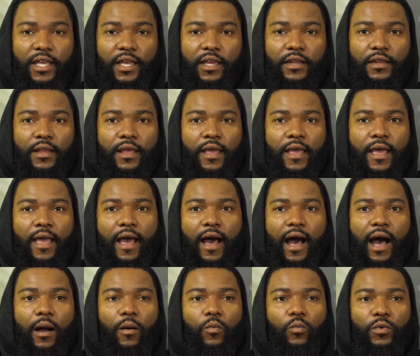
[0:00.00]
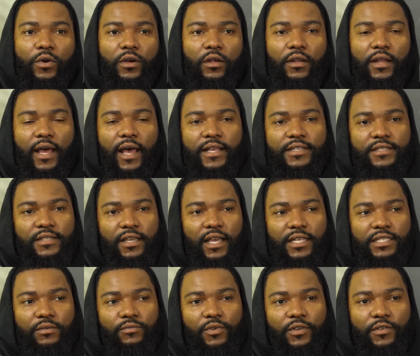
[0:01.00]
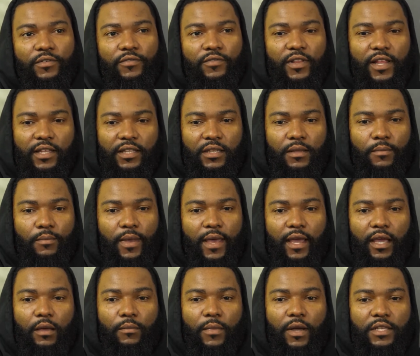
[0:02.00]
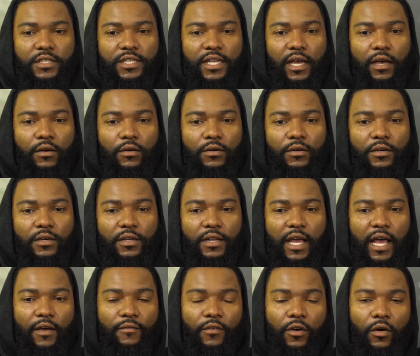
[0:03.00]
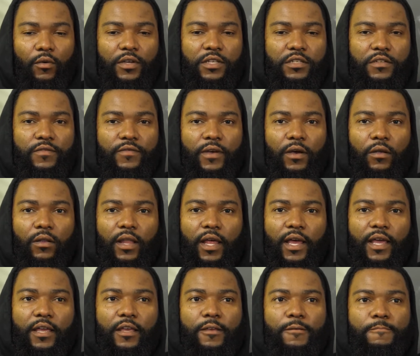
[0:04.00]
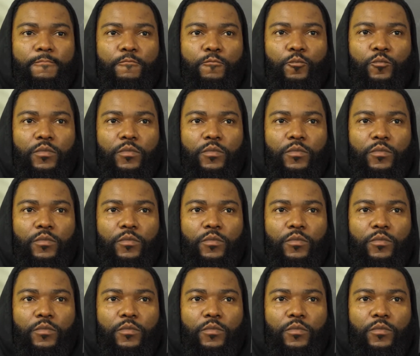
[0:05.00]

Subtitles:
And I'm realizing as I'm reflecting back on my childhood, I've always felt like